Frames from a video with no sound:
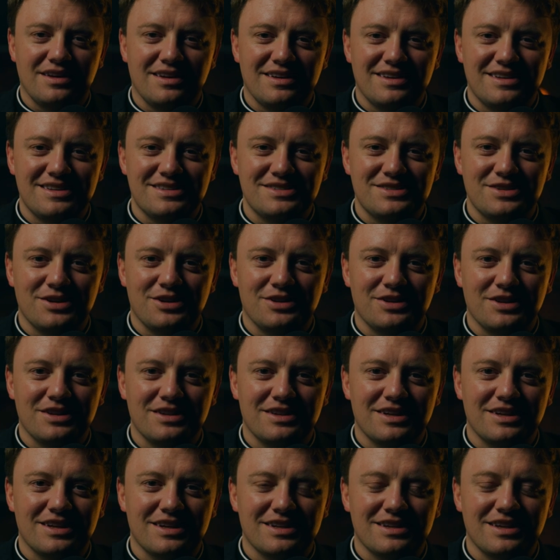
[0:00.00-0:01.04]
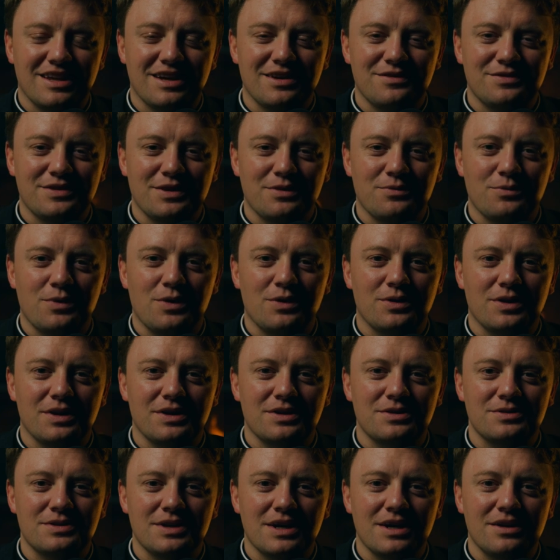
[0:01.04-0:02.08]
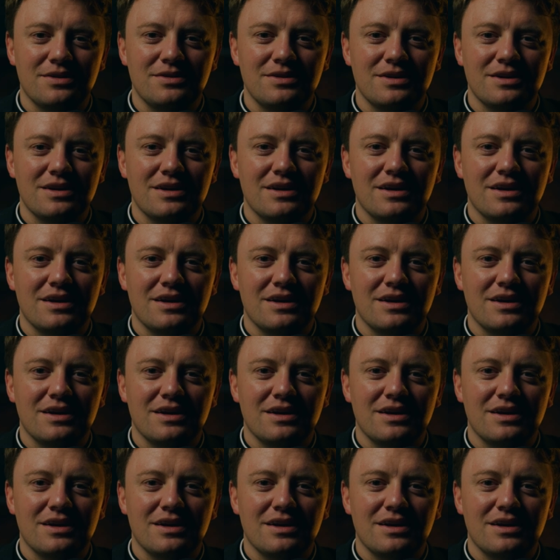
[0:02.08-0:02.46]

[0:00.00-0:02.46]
He's the only thing in life that won't let you down.